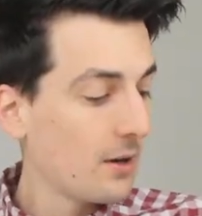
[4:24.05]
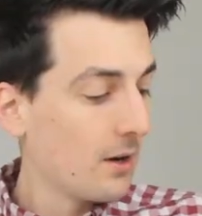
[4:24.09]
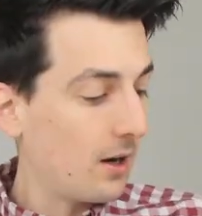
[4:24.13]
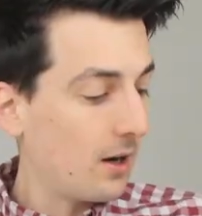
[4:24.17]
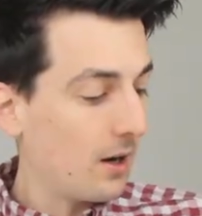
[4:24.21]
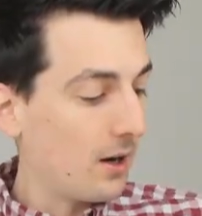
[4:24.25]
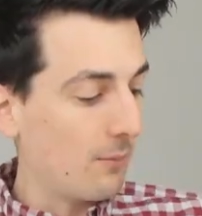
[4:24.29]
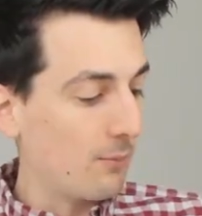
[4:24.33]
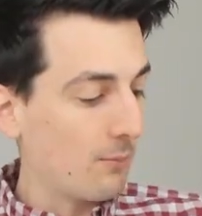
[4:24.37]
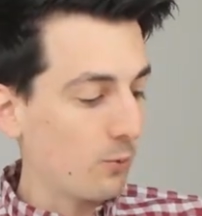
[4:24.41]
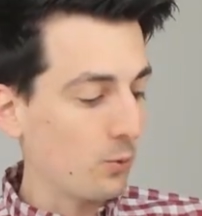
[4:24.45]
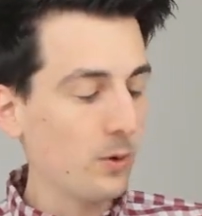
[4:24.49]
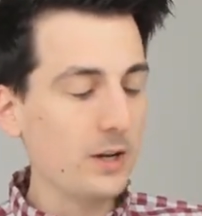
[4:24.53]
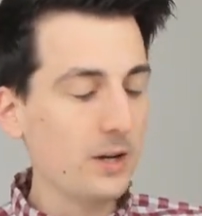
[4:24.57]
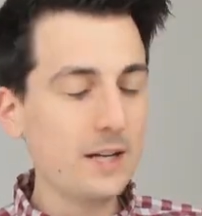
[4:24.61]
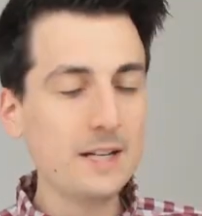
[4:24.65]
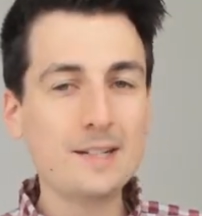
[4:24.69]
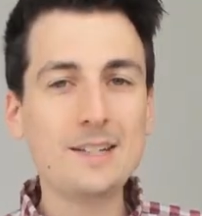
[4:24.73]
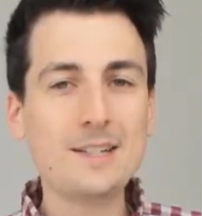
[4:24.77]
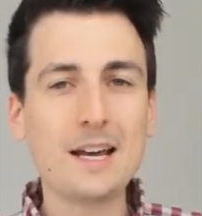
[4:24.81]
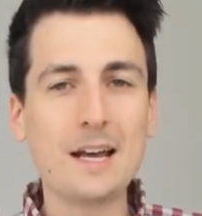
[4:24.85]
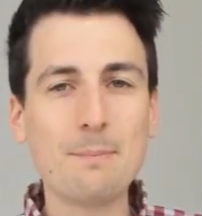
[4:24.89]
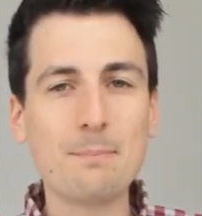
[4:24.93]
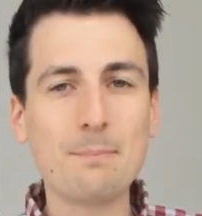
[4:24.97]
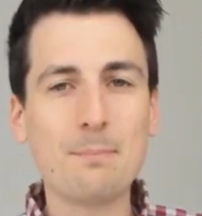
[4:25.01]
um,
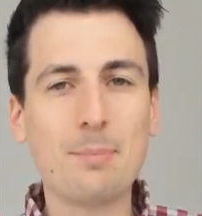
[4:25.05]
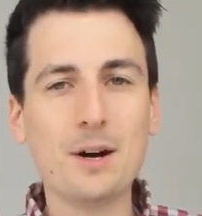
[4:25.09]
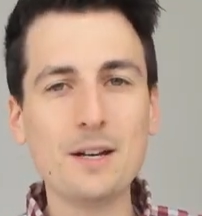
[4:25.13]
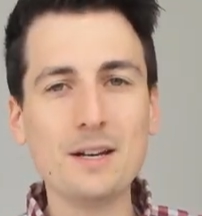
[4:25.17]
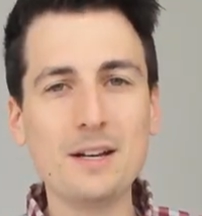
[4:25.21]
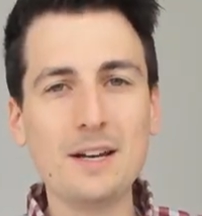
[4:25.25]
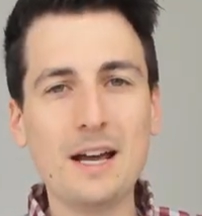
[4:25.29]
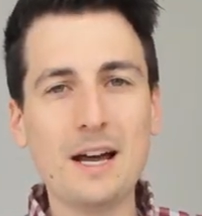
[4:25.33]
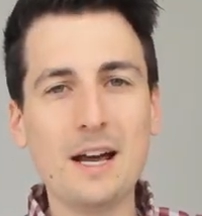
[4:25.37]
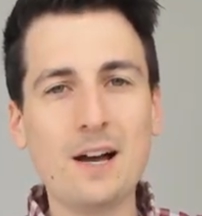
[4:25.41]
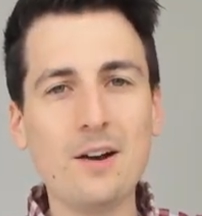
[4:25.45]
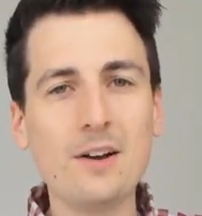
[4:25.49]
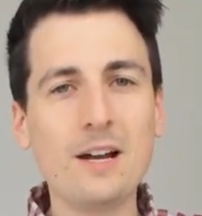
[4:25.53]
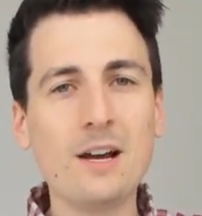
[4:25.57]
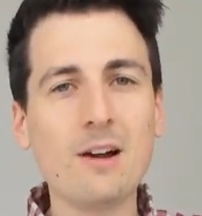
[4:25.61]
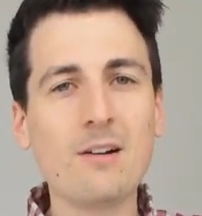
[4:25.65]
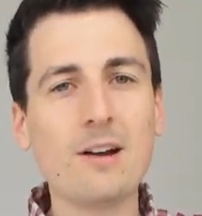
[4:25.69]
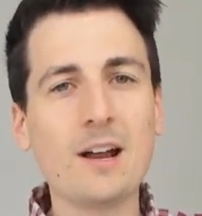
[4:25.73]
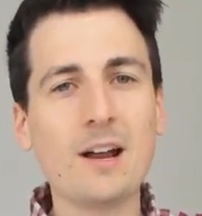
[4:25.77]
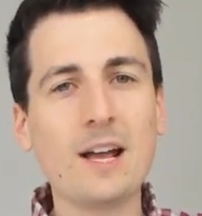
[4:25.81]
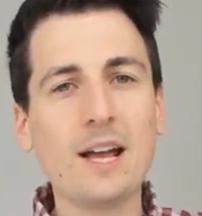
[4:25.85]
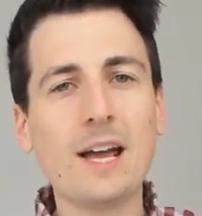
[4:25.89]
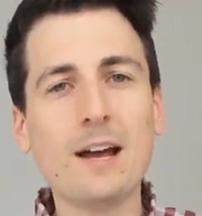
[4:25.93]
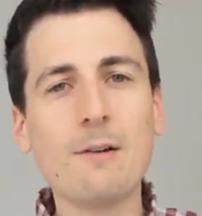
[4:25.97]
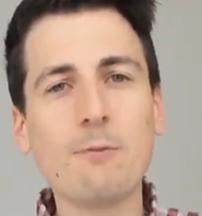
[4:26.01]
reset button down here and
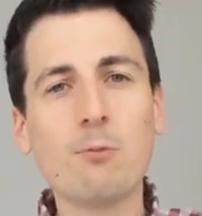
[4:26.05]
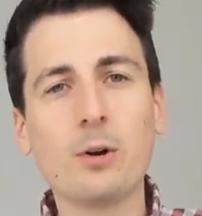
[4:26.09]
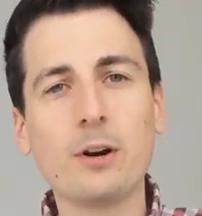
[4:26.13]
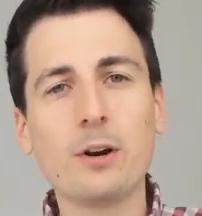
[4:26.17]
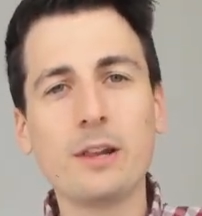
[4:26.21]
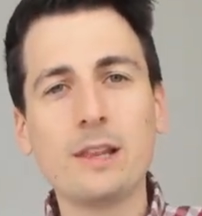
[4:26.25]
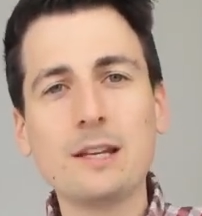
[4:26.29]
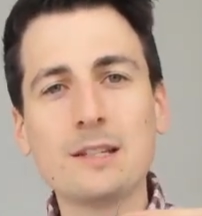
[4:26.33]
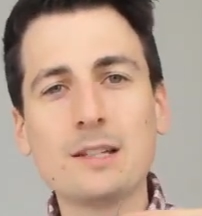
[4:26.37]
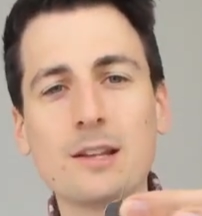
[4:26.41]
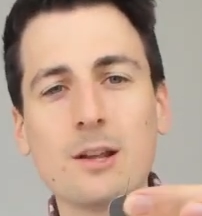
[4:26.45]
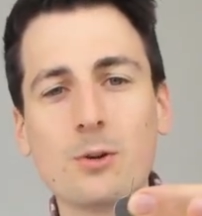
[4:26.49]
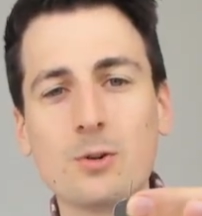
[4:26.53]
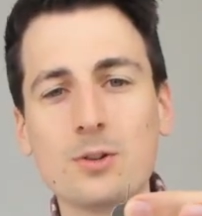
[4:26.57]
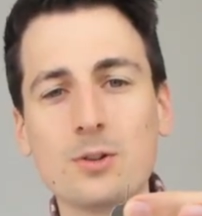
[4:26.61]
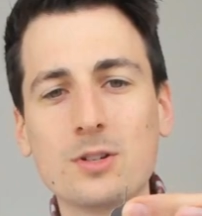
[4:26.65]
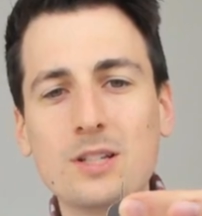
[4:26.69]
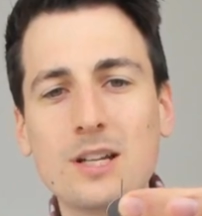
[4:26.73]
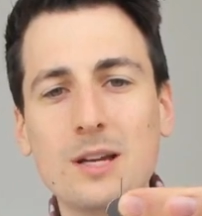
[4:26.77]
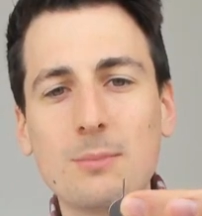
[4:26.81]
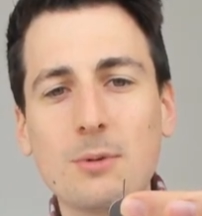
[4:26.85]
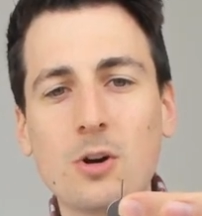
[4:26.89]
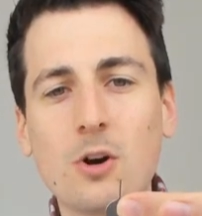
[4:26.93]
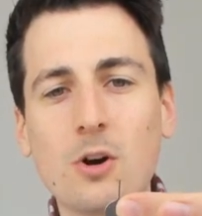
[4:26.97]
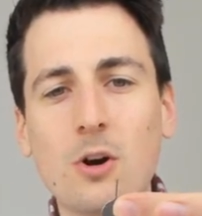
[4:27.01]
I have one of these little
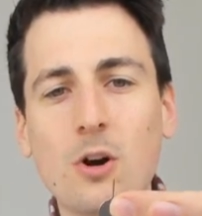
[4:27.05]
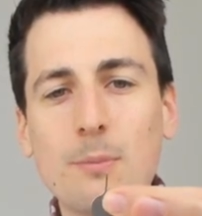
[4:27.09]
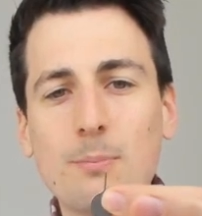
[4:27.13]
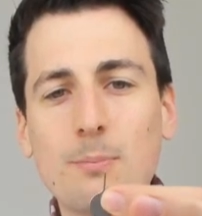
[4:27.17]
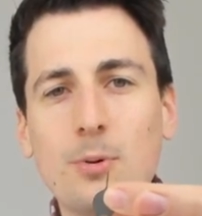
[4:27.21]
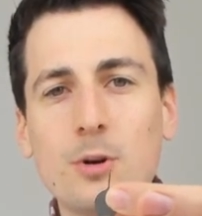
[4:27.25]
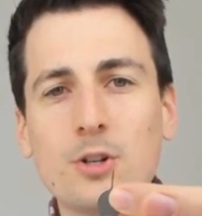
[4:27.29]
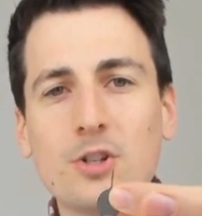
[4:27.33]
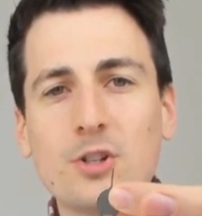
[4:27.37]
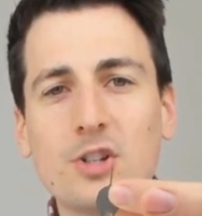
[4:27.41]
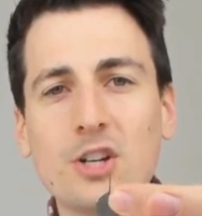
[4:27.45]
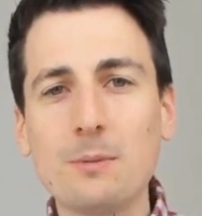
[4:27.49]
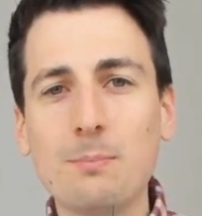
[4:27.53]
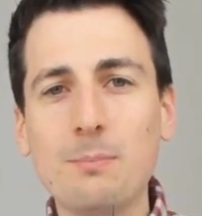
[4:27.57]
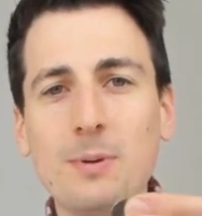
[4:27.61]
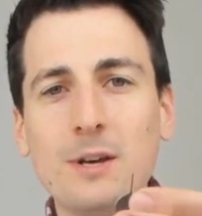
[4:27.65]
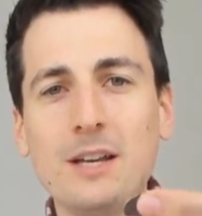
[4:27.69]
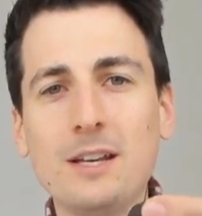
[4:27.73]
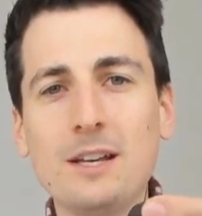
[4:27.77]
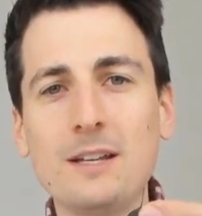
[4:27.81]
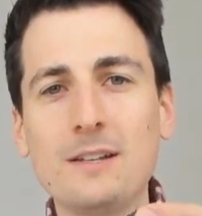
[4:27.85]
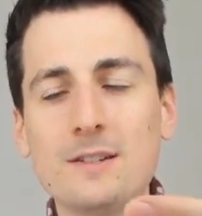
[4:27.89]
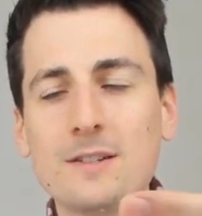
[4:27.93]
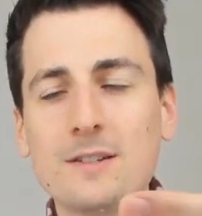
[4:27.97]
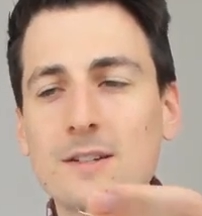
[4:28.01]
SIM card pushing
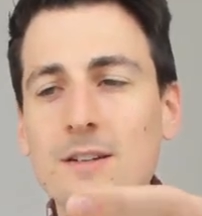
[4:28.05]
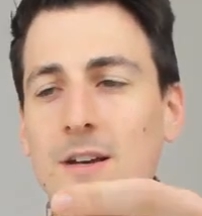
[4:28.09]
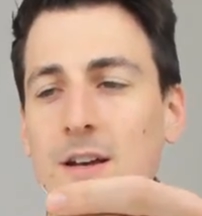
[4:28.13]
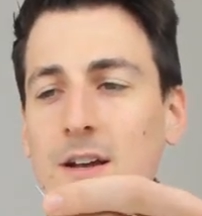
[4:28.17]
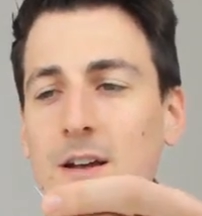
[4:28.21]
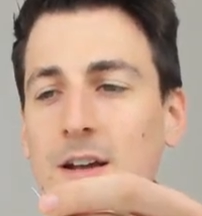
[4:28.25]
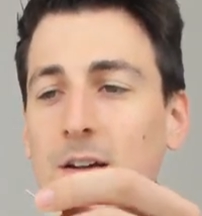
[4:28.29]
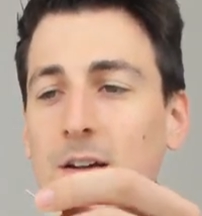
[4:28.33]
pins